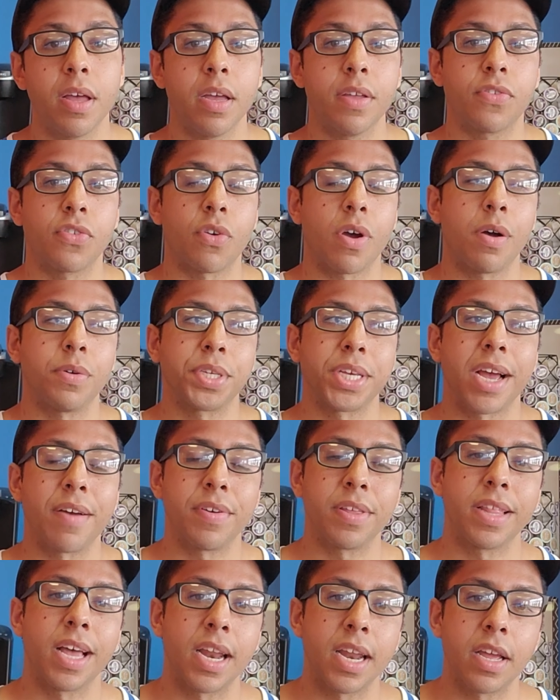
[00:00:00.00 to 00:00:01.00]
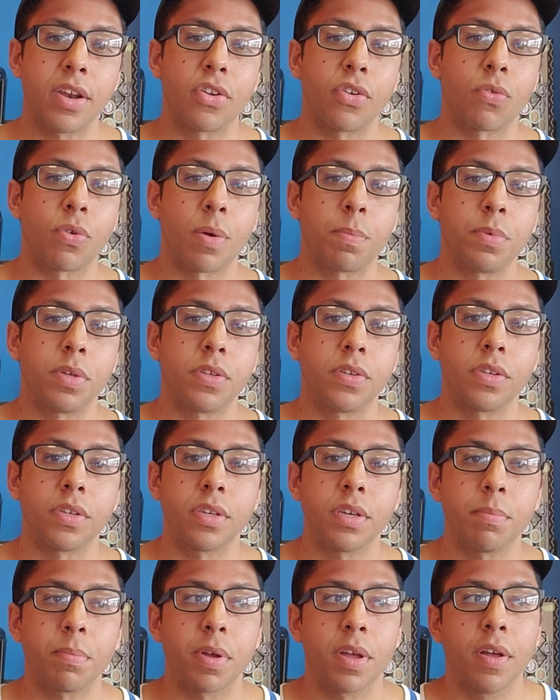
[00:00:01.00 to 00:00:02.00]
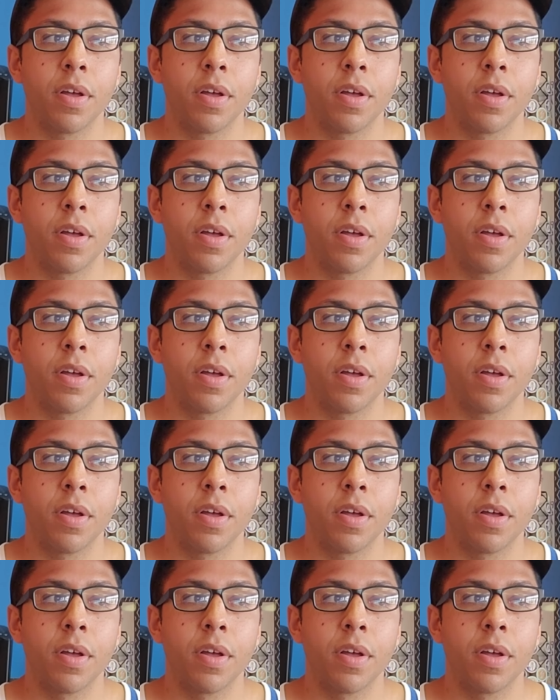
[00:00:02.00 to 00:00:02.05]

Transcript: and so I was having that interrupted sleep.